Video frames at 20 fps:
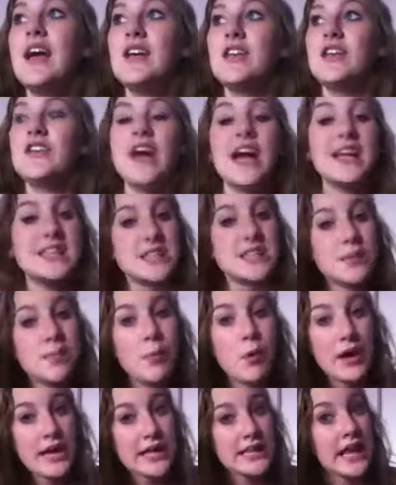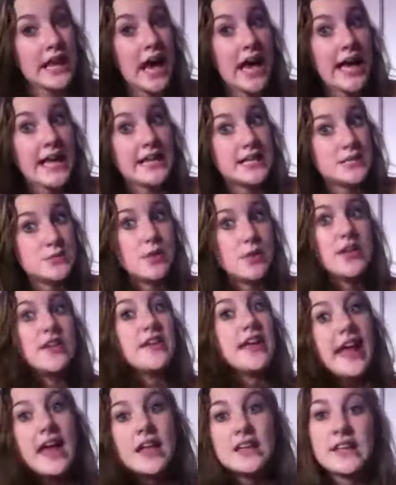you get to the point in the hiatus where you
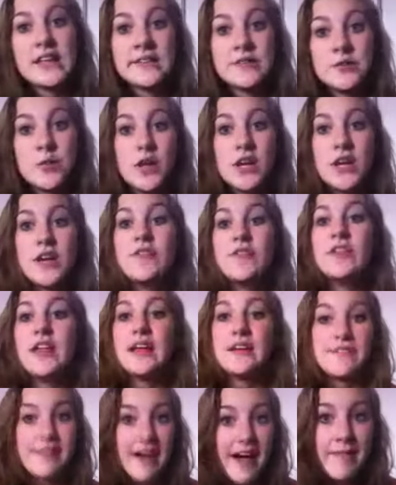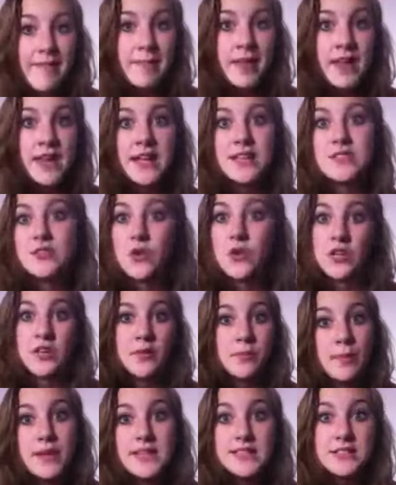can't leave Twitter for like 5 minutes or
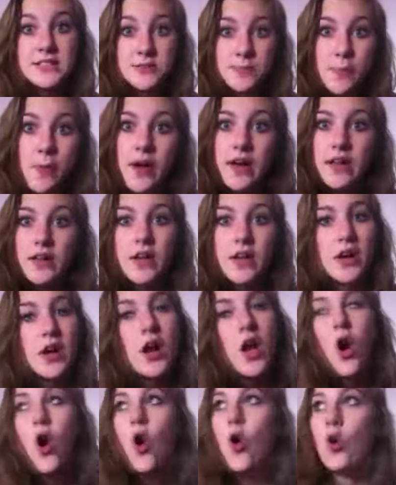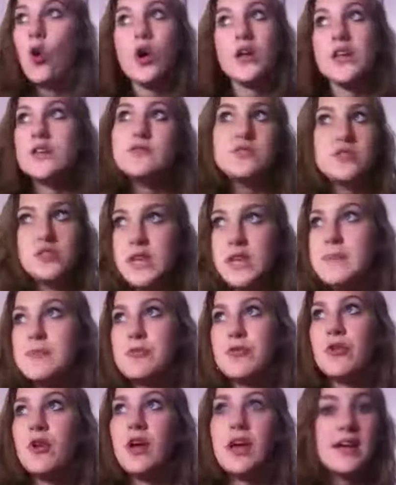you miss a spoiler or you sleep
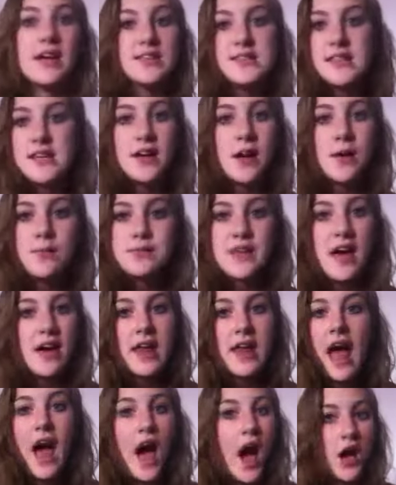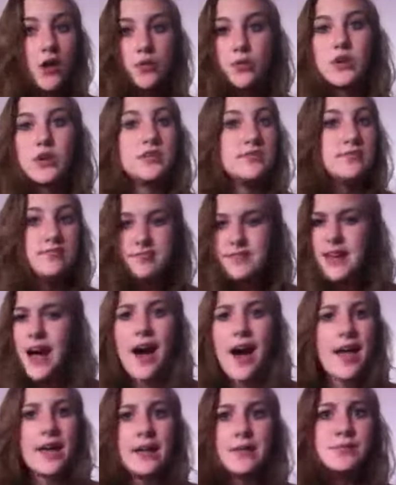through it because it comes out at awkward
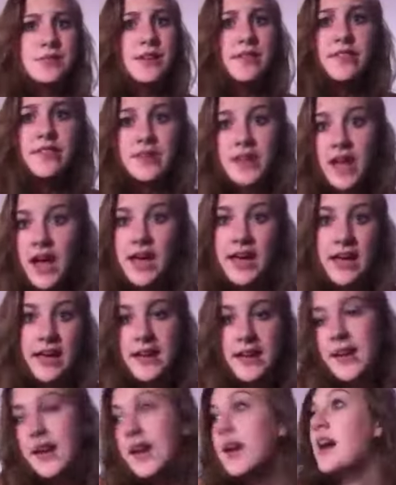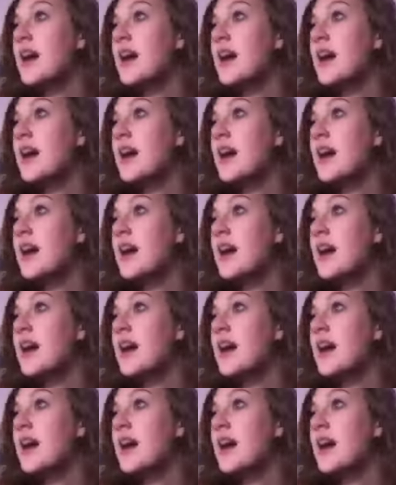times of the night.